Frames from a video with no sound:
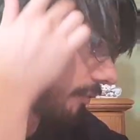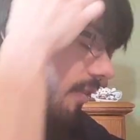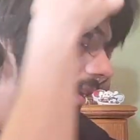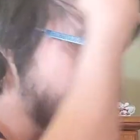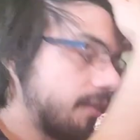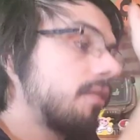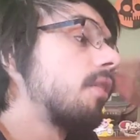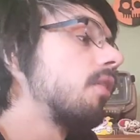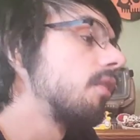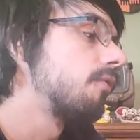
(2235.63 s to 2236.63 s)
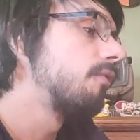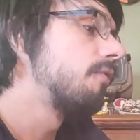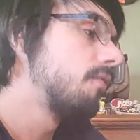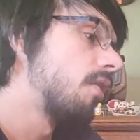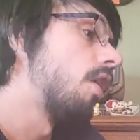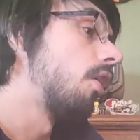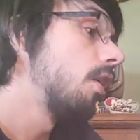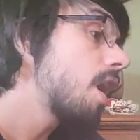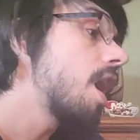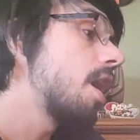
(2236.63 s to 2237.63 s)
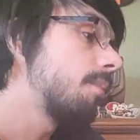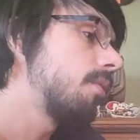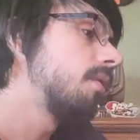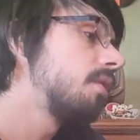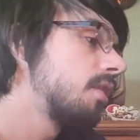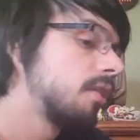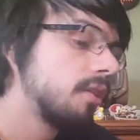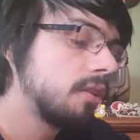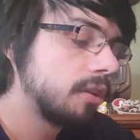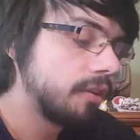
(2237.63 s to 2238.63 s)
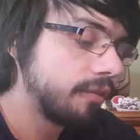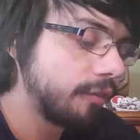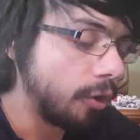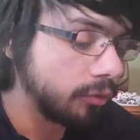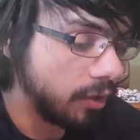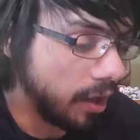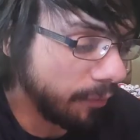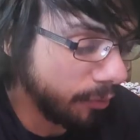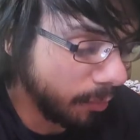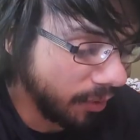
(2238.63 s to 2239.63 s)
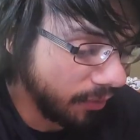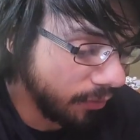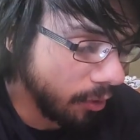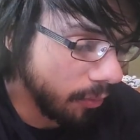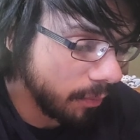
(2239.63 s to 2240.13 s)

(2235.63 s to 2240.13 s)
not necessarily a lot, but felt a lot for me. So